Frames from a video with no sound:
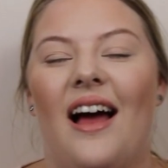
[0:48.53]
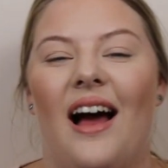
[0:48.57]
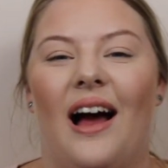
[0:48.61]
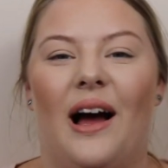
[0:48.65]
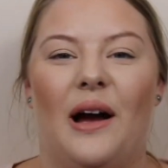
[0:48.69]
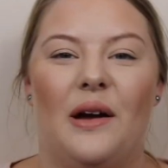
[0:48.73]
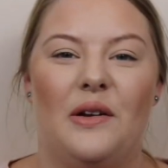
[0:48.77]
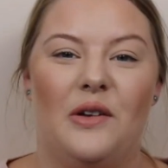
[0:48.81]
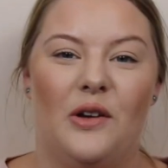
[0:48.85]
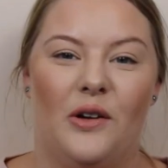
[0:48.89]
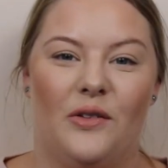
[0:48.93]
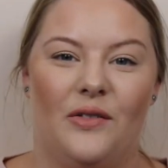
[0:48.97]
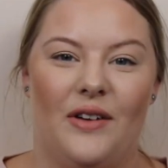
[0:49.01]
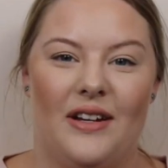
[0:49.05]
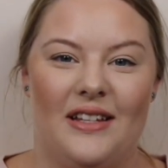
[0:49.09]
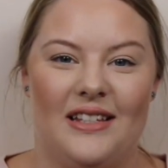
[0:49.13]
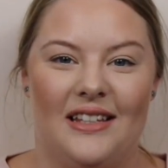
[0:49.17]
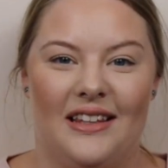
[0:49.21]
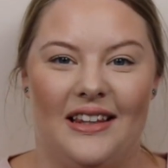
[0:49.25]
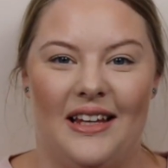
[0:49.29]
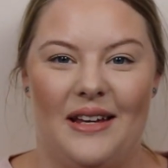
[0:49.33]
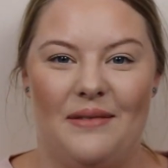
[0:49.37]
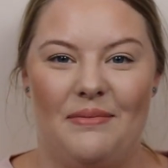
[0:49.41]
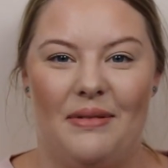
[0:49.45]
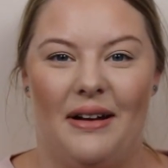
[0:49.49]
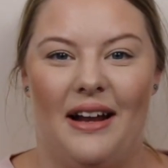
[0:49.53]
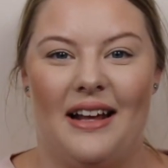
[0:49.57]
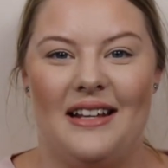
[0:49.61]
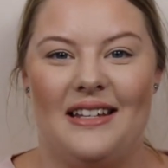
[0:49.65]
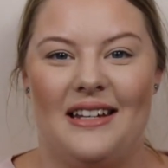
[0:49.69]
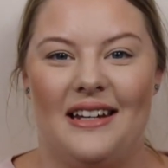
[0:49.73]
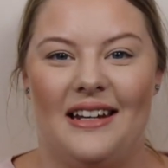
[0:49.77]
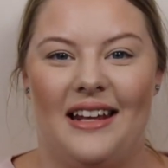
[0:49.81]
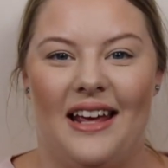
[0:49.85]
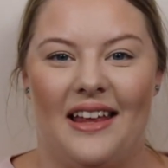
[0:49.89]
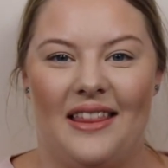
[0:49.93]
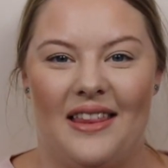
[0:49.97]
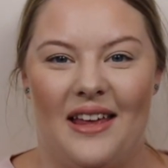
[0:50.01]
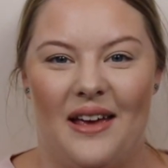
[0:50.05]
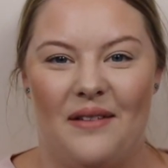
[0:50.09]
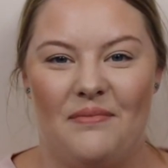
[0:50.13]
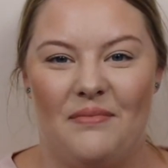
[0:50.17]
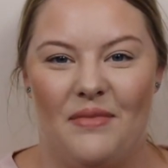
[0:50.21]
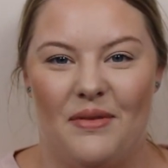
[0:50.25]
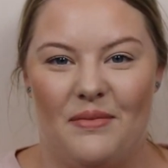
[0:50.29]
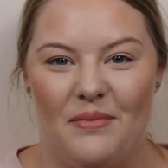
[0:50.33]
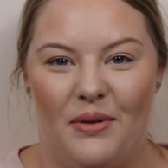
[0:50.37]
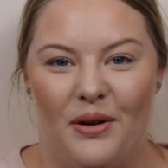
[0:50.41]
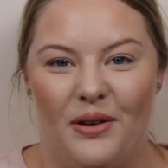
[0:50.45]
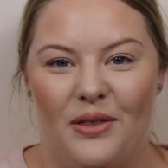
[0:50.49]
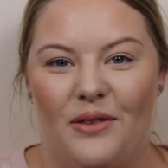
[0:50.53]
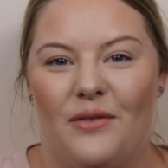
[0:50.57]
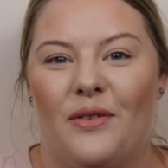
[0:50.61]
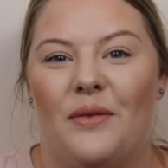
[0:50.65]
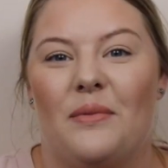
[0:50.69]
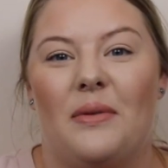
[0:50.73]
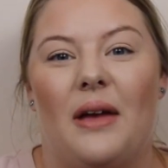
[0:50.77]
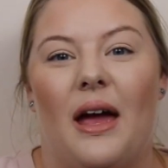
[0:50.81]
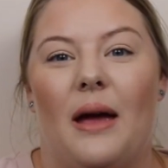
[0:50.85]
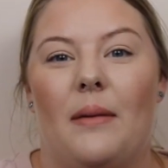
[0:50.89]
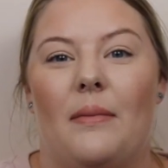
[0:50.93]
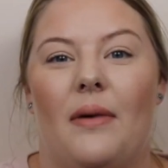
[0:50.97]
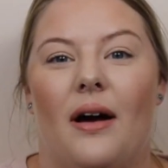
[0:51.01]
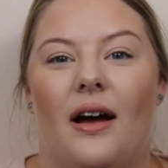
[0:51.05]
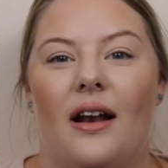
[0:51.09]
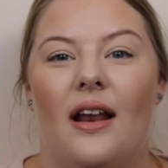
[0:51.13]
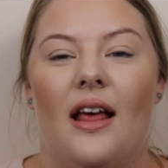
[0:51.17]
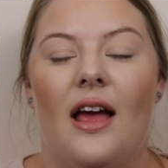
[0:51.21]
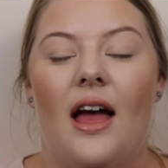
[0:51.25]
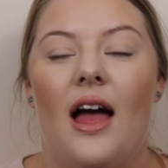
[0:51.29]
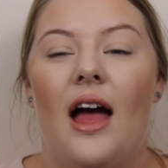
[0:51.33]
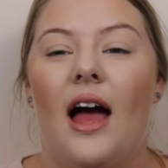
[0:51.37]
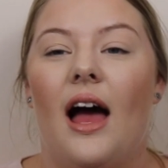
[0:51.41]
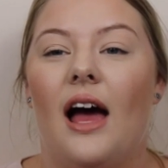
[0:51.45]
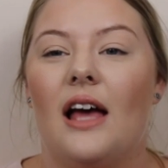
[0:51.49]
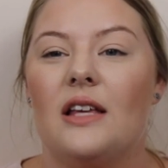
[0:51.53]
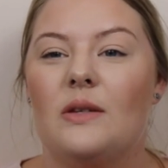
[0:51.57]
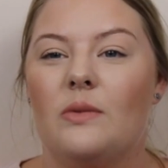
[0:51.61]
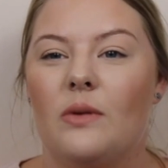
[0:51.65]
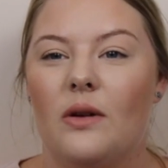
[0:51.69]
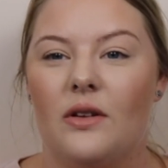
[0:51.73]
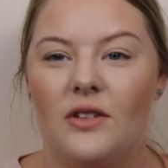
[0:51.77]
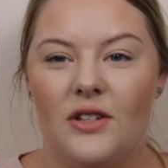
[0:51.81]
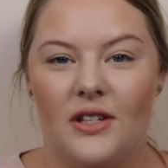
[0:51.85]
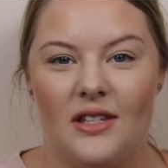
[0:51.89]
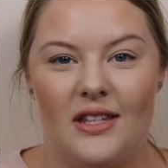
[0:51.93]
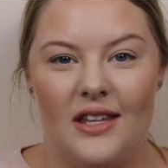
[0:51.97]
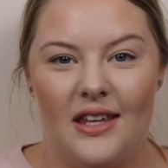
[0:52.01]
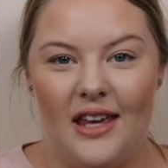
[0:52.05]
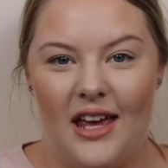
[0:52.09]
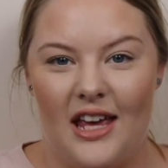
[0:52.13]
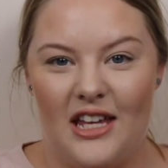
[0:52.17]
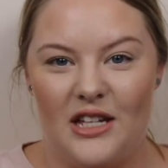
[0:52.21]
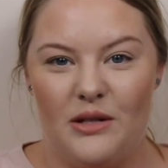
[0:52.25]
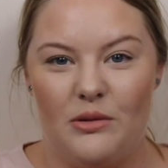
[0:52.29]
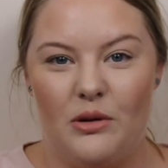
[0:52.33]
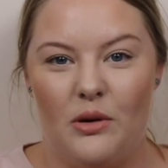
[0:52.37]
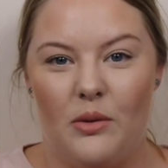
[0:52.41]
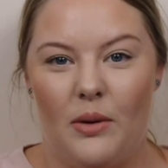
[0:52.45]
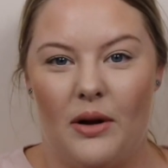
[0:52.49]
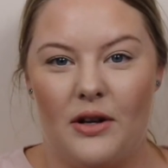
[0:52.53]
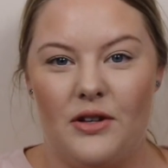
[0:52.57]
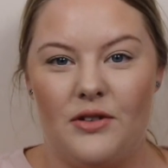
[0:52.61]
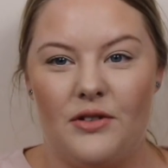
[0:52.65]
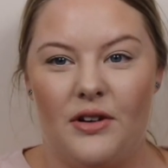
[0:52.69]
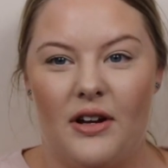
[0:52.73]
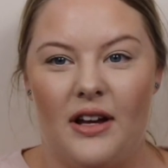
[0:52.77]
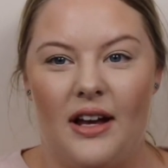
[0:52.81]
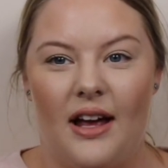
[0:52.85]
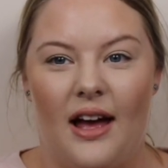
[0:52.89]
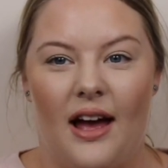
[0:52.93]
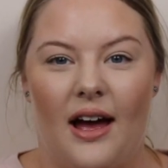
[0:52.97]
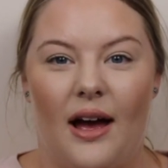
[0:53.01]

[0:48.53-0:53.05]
Not recently, but I did get them both from Kmart as well, just in case you were wondering.